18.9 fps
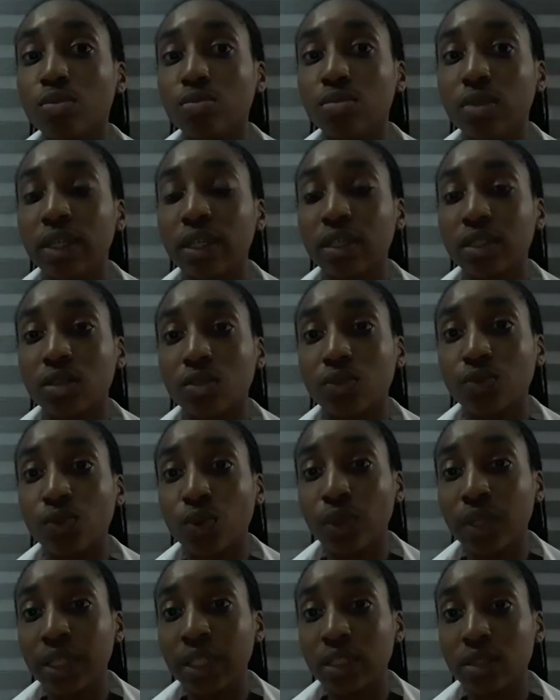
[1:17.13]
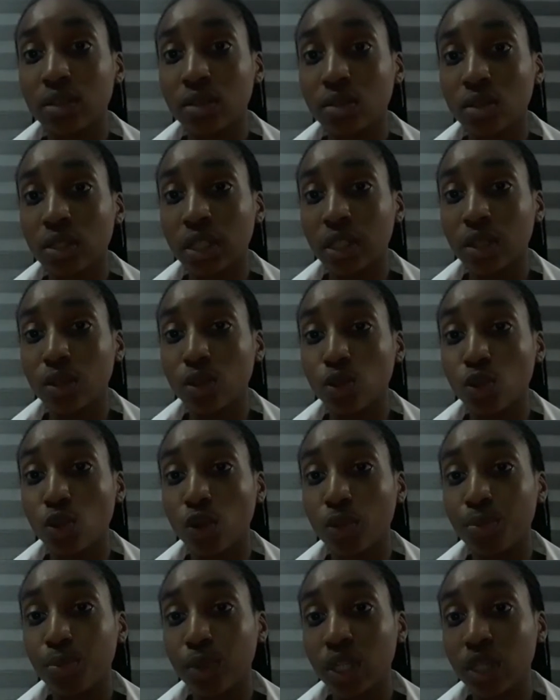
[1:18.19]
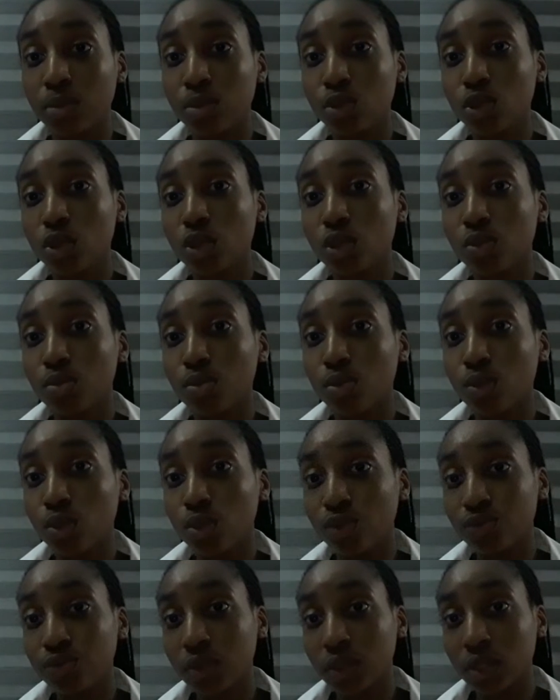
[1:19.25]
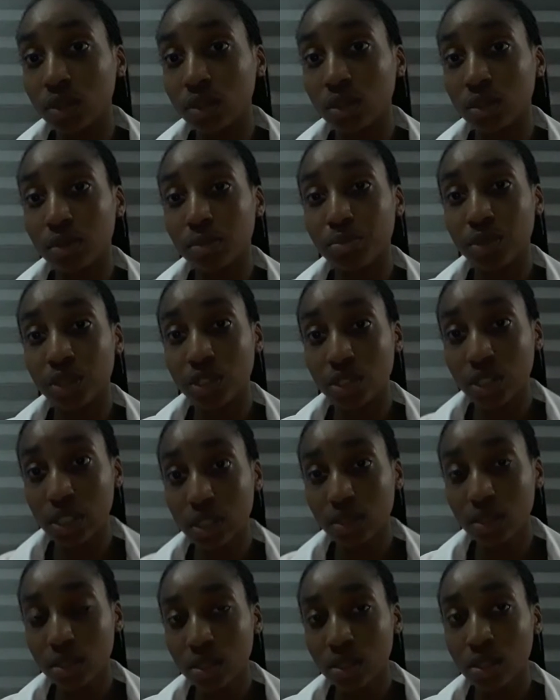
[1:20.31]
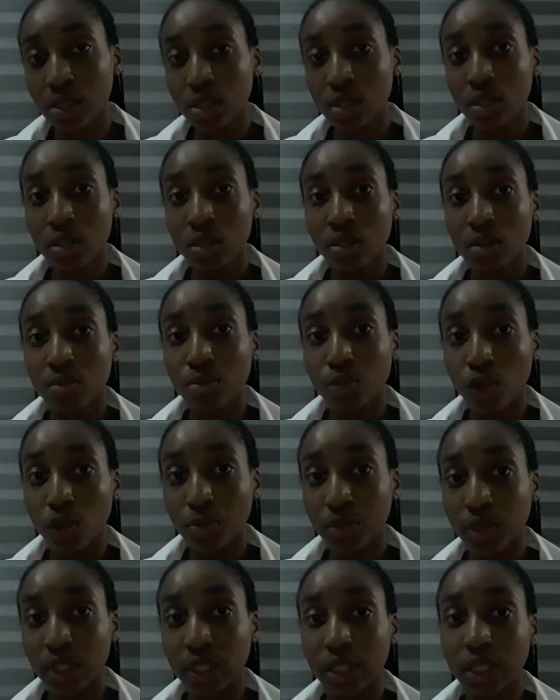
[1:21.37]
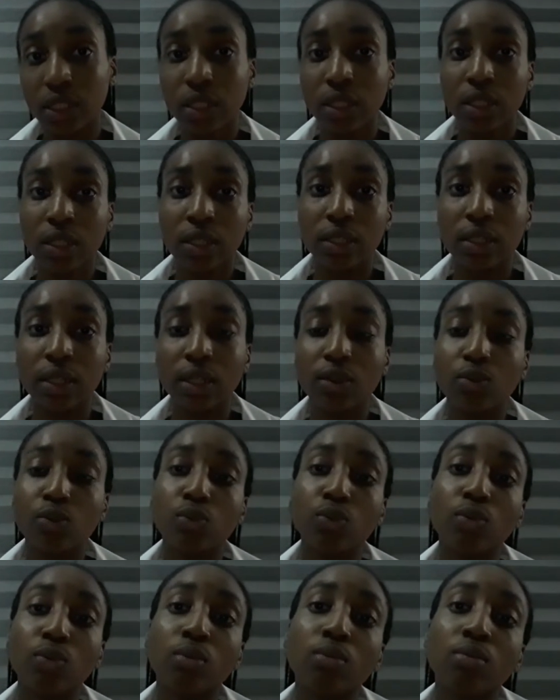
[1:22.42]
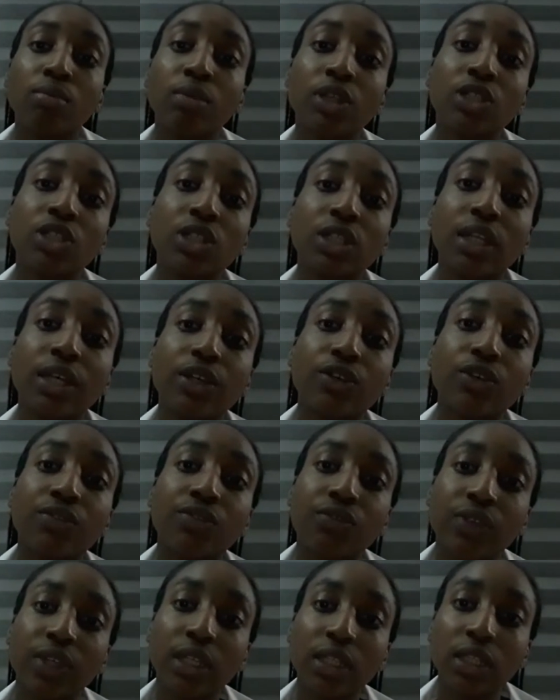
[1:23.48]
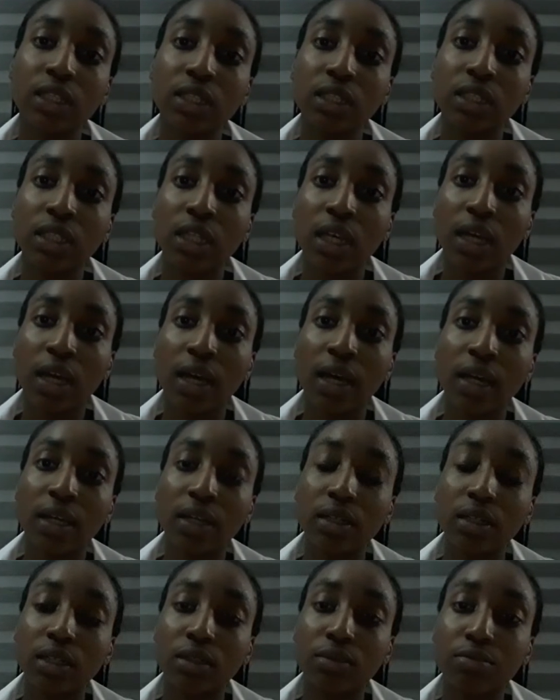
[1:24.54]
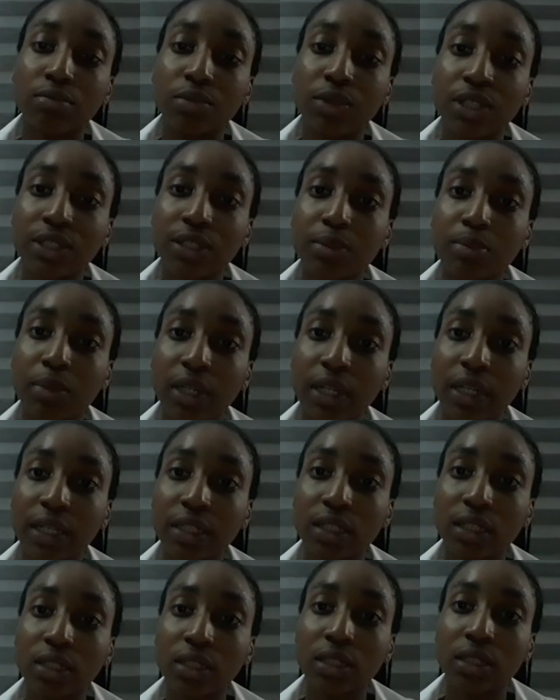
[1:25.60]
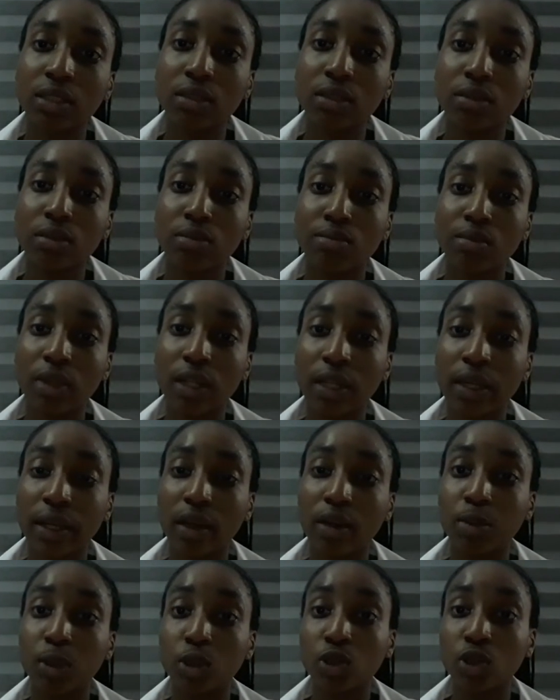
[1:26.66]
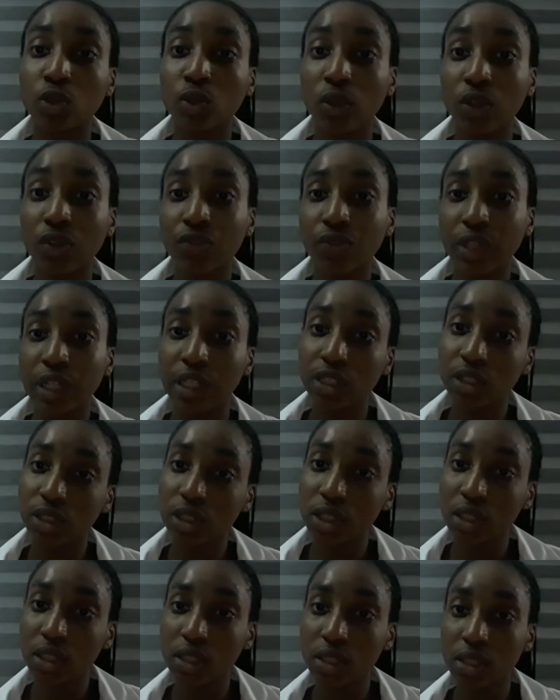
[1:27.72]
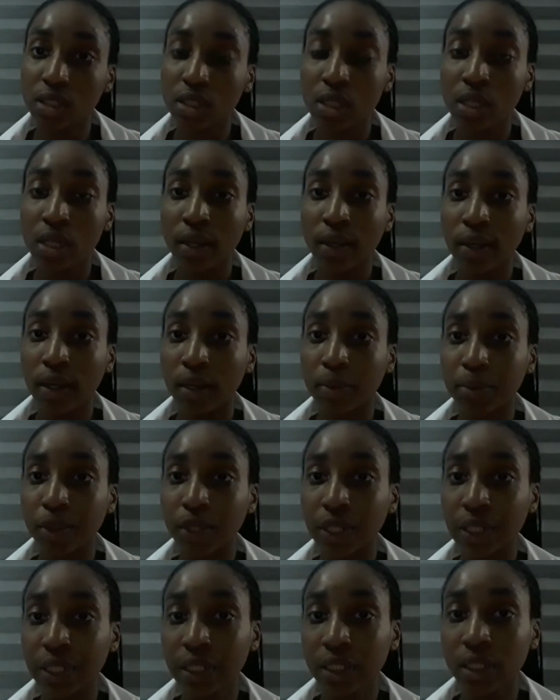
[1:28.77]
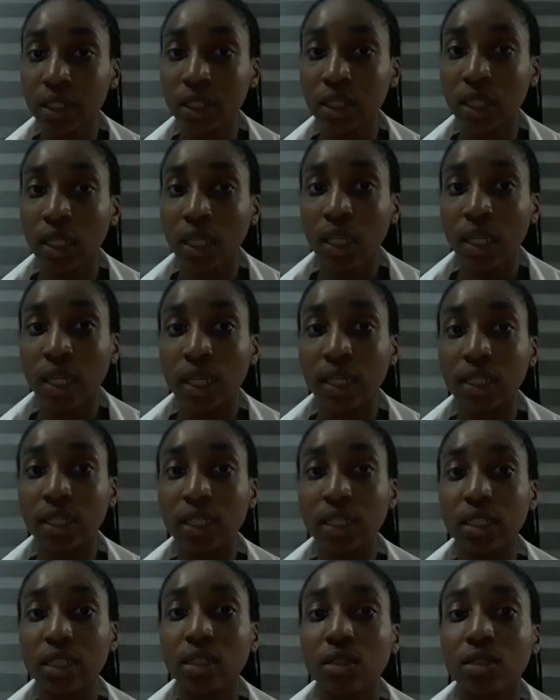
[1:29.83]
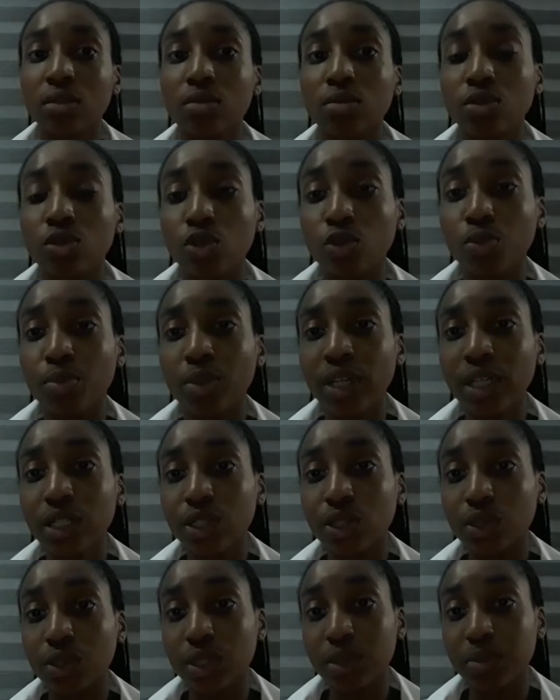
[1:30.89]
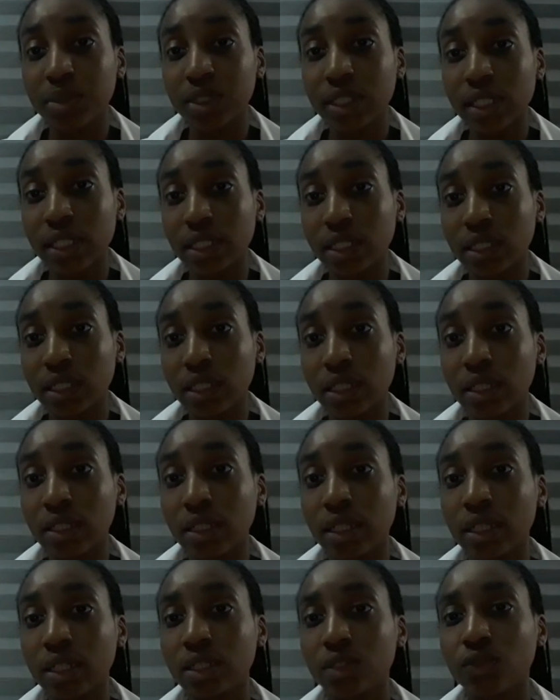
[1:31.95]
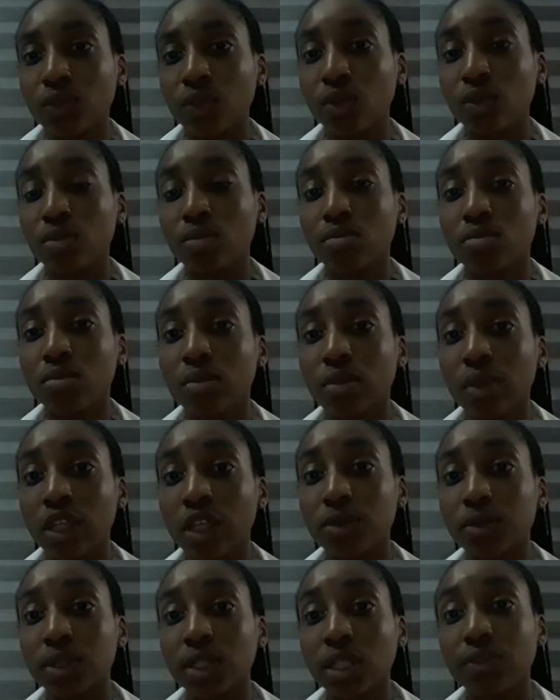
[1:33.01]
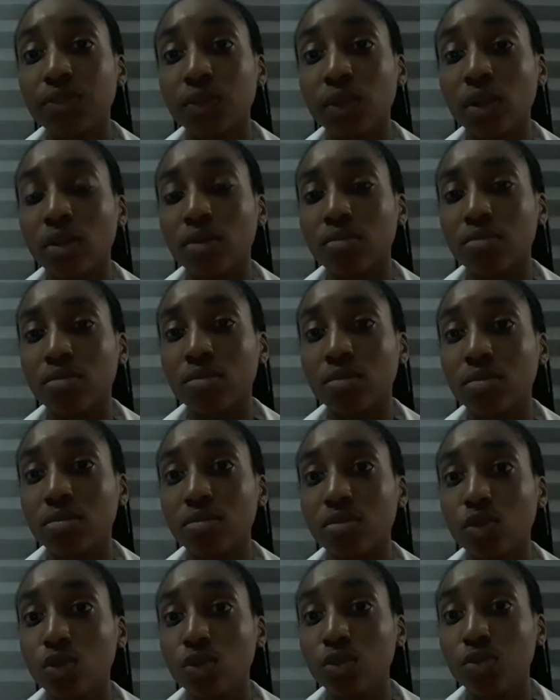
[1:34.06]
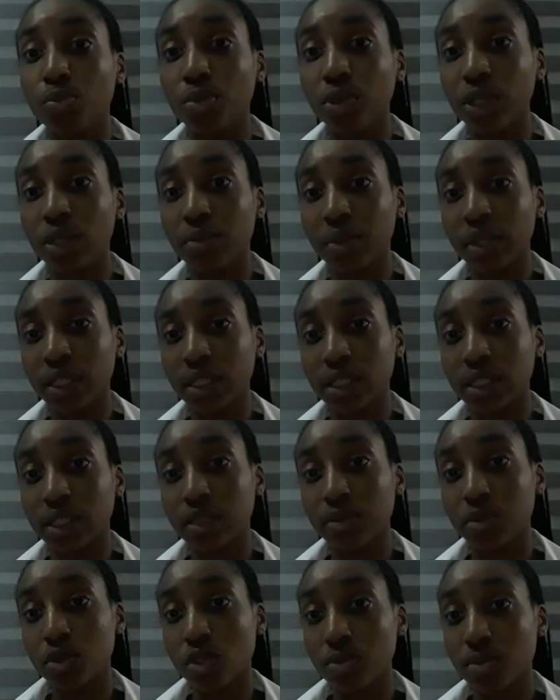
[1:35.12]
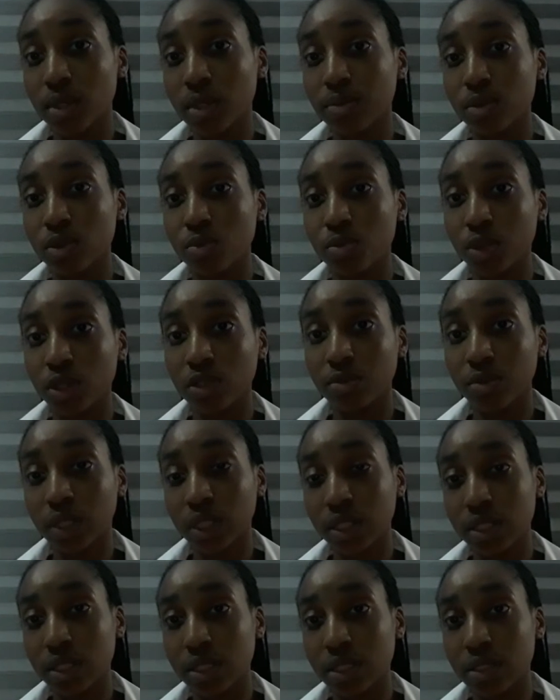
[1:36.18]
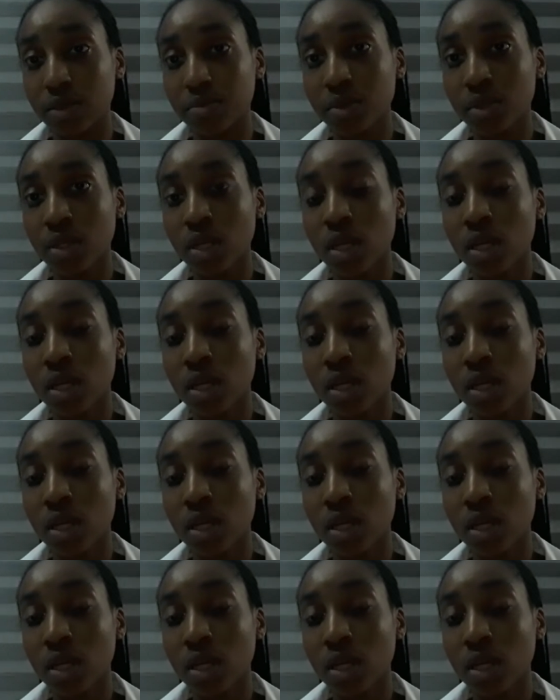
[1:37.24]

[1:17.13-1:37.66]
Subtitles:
that's for ease so that you're able to move the patient properly. Then make sure that your feet is placed like about 12 inches apart, and then you bend your hips slightly. That's for especially for good body mechanisms, to observe good body mechanisms.